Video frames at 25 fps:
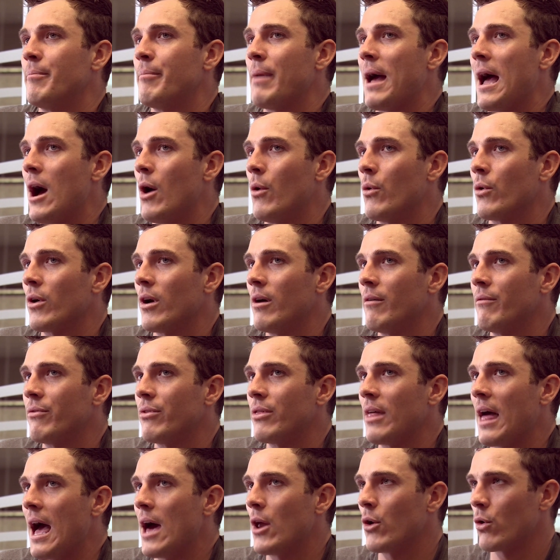the power of
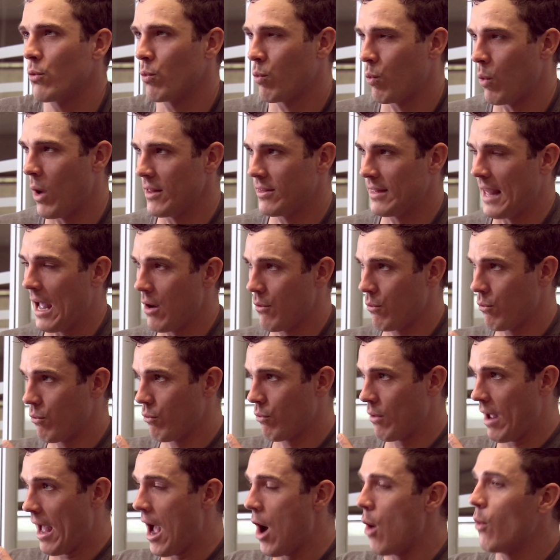that or what that
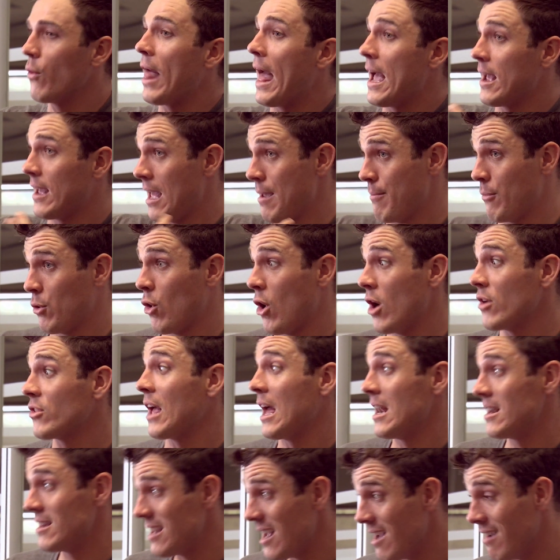how that came across
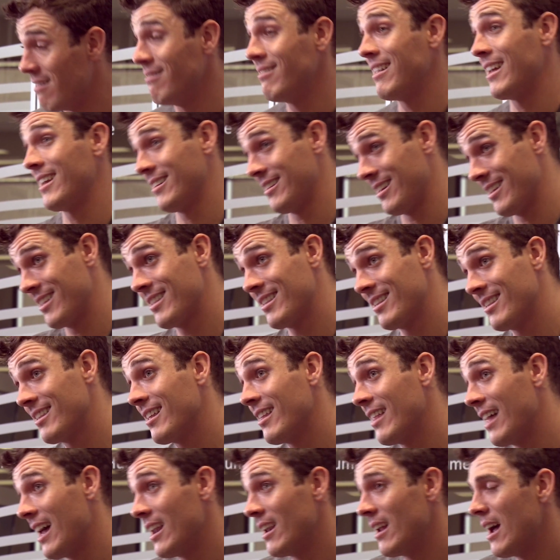until I listened
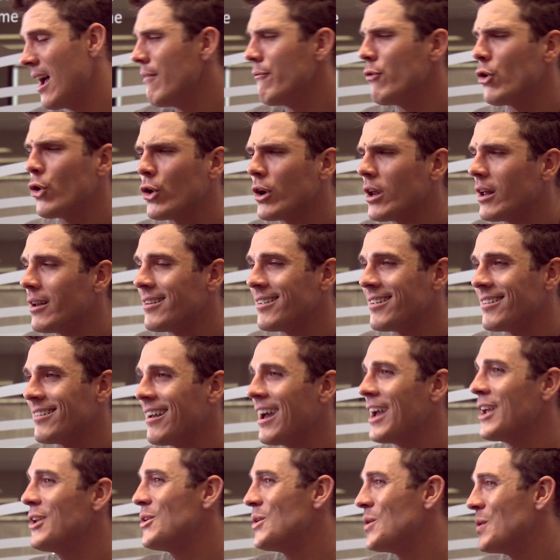to that. I've heard it,
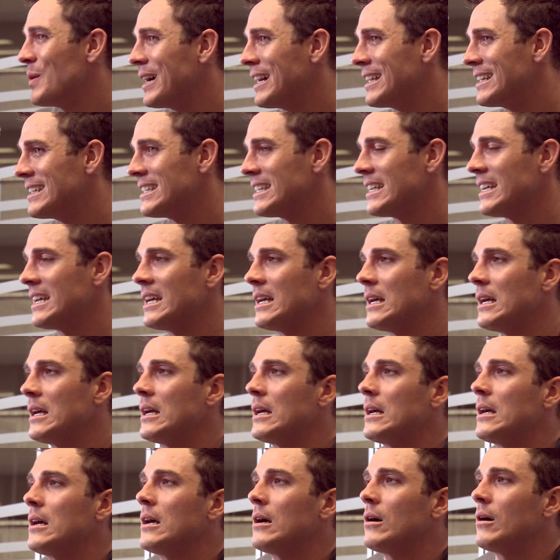I knew it,
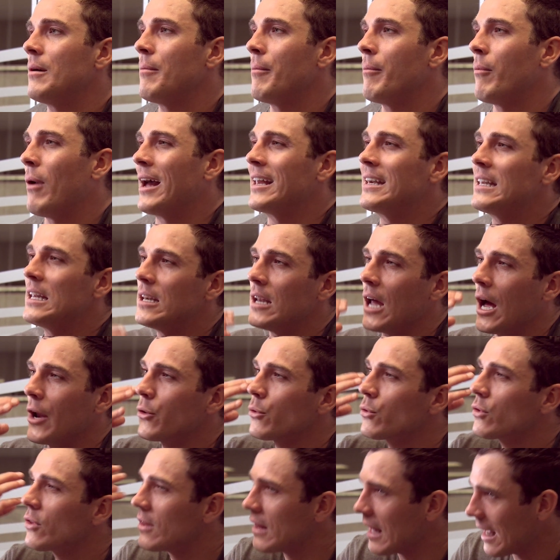but I didn't
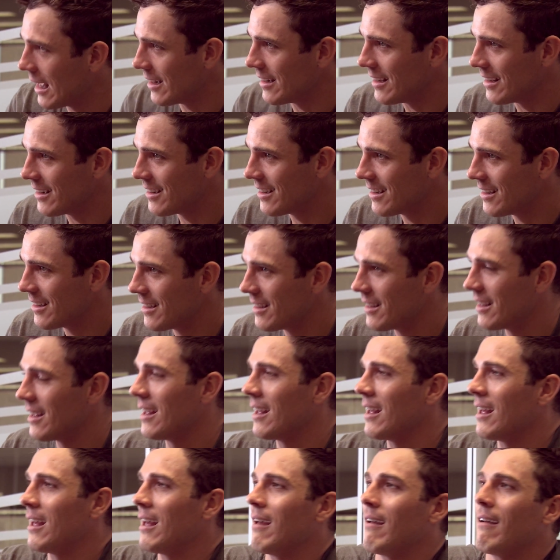understand it
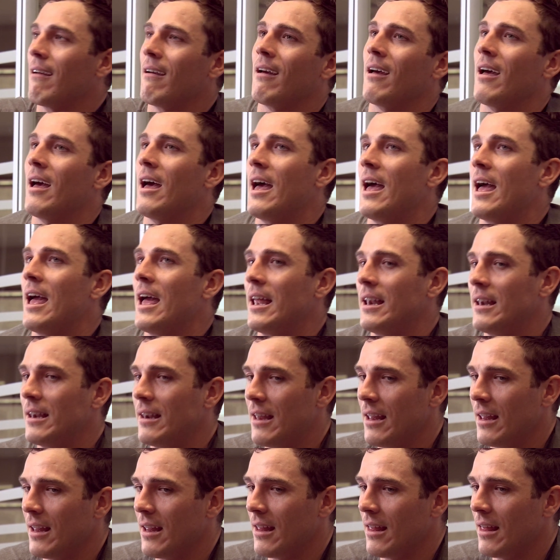
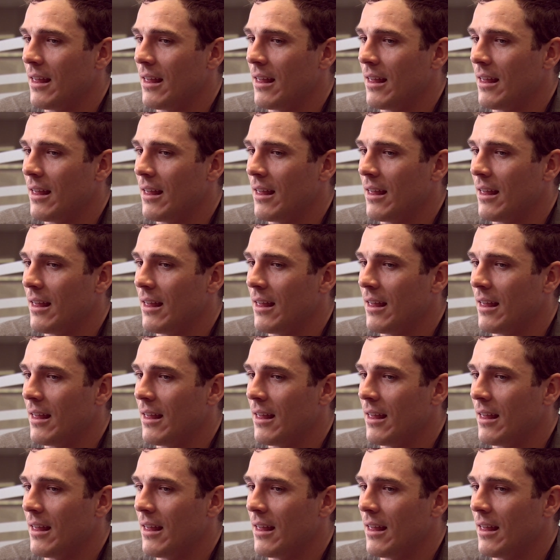and